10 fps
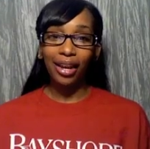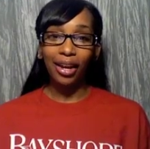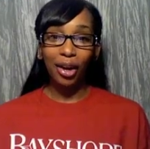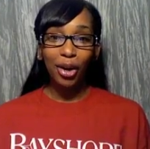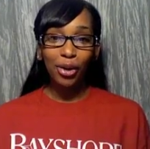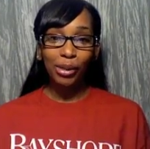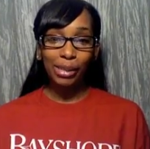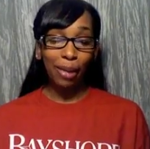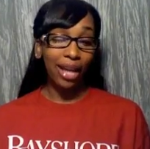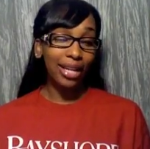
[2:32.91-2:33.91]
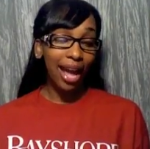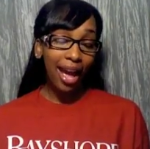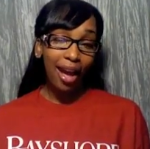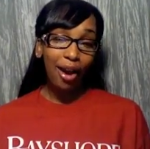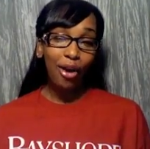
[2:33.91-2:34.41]
goes by
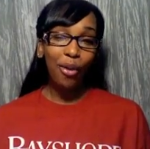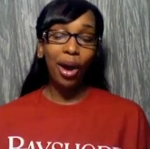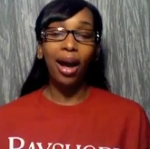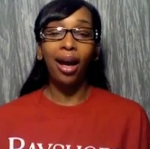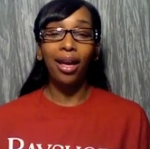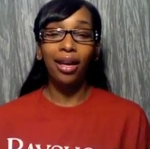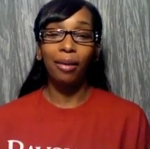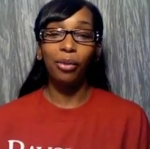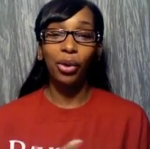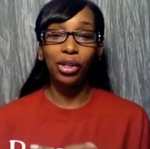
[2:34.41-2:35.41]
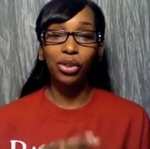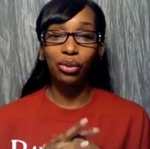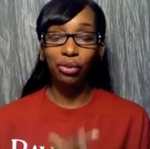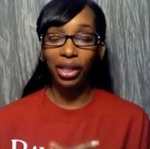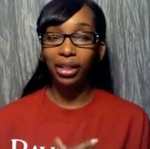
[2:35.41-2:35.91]
now I am going to
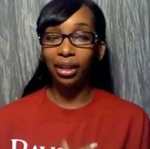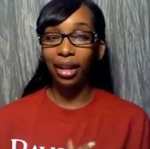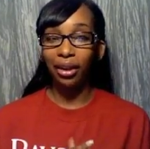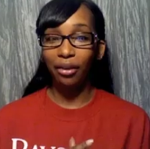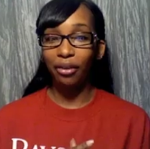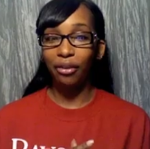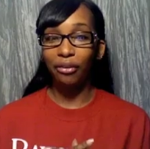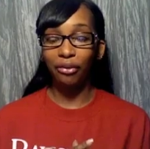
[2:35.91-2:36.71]
read a letter